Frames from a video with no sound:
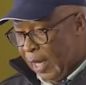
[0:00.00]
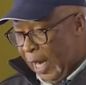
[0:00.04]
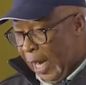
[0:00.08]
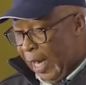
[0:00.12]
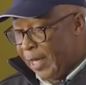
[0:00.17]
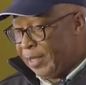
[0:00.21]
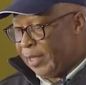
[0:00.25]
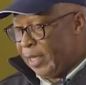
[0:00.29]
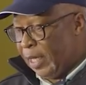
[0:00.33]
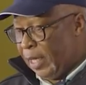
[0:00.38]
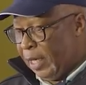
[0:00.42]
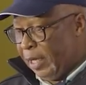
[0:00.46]

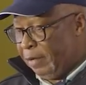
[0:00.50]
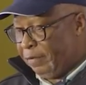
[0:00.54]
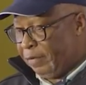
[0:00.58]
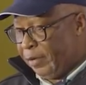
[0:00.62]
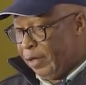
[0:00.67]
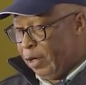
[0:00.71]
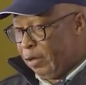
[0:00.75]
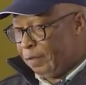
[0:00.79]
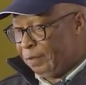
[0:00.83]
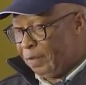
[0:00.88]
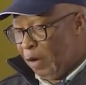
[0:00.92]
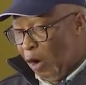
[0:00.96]
and
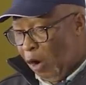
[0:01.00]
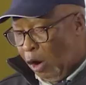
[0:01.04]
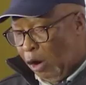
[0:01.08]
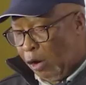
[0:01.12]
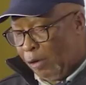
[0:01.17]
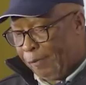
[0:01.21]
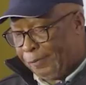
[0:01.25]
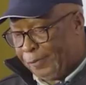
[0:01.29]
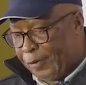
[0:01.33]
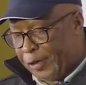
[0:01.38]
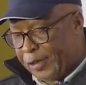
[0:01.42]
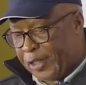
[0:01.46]
delivery of
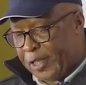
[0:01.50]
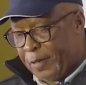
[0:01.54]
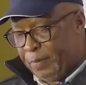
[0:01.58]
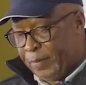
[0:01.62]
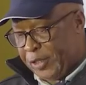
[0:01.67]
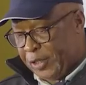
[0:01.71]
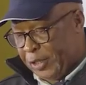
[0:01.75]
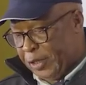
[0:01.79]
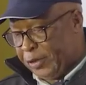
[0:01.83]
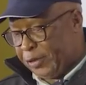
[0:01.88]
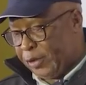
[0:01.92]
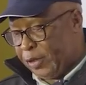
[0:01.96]
all voting
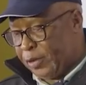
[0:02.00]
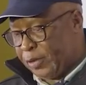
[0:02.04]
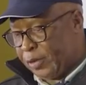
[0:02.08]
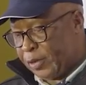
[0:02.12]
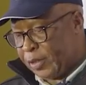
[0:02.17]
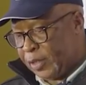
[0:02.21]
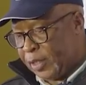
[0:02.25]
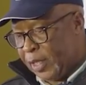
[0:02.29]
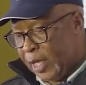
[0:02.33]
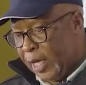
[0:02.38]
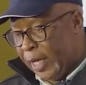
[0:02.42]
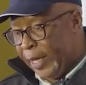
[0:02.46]

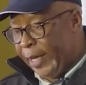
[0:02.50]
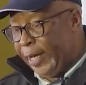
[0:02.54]
materials,